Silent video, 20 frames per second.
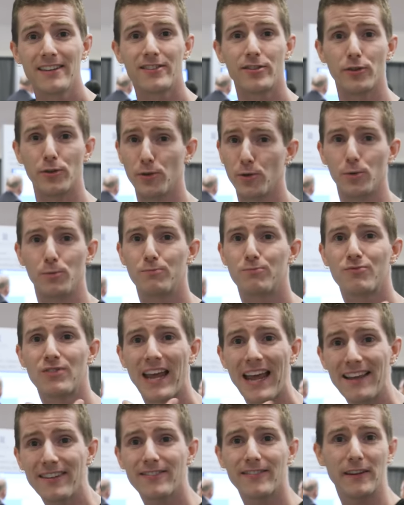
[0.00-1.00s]
to
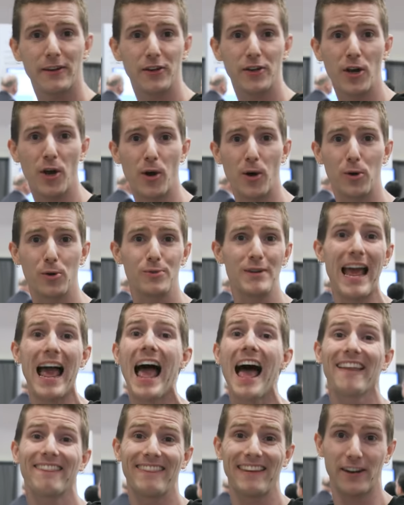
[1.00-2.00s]
test their code
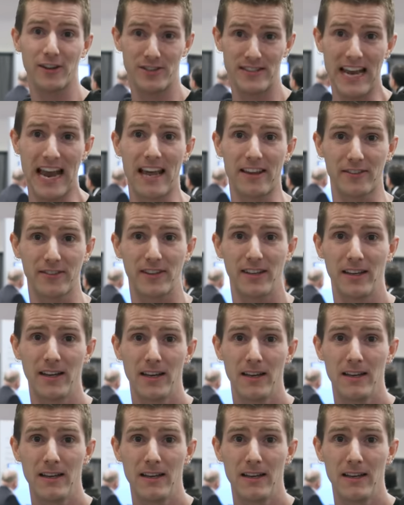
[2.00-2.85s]
at their desk.